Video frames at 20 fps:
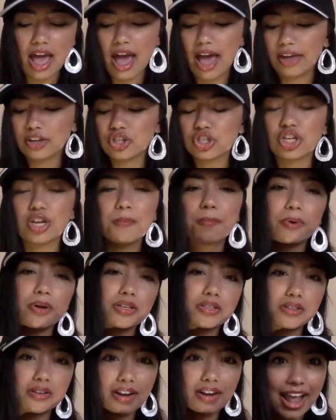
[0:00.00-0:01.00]
And she
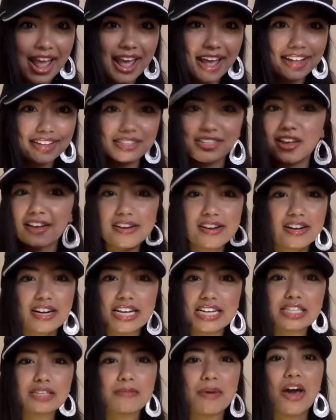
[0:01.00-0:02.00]
puts her hands under
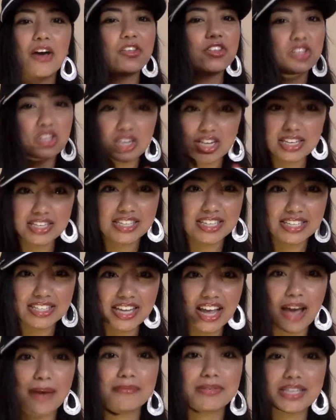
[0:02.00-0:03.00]
his mouth just in
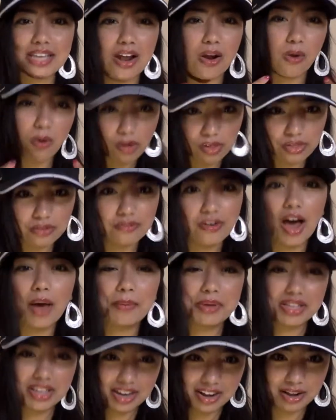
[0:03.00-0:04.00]
time to get all the
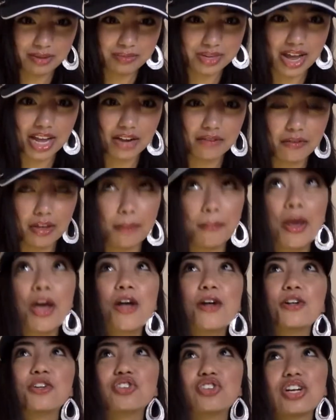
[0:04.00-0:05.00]
vomit that comes out of him,
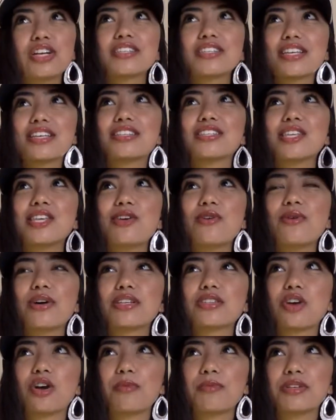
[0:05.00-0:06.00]
just as the U
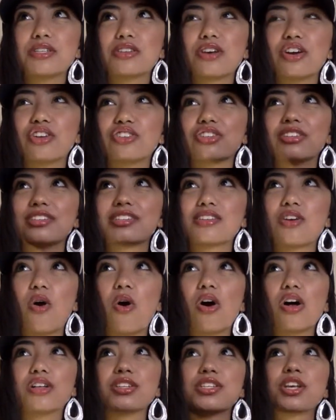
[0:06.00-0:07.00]
S Army sergeant
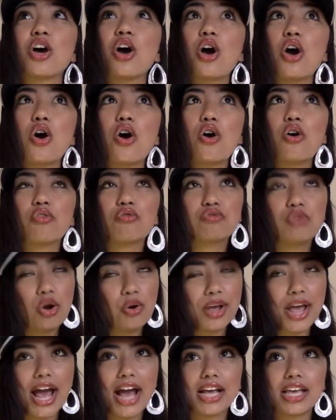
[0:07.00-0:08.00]
calls,
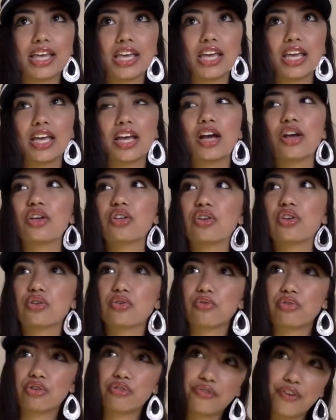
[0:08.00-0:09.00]
Rogacki, you,
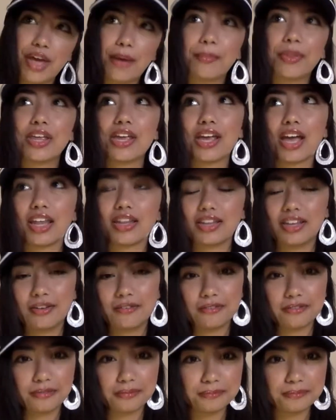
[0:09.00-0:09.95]
your family can leave.